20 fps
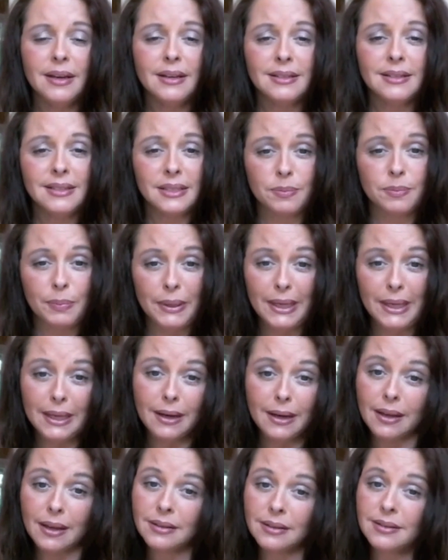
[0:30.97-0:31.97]

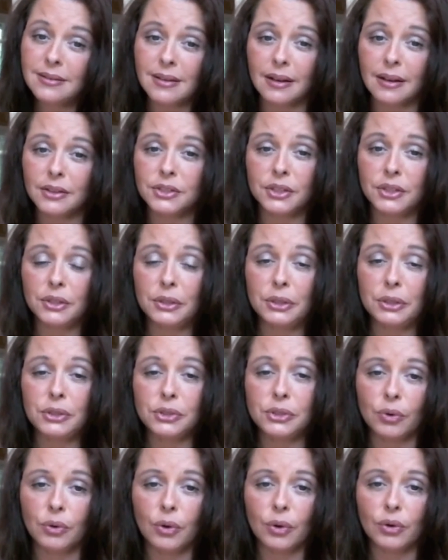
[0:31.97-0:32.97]
speed and suction
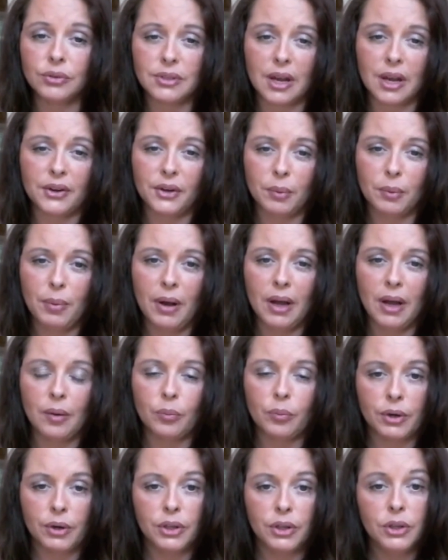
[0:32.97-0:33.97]
controls on your pump where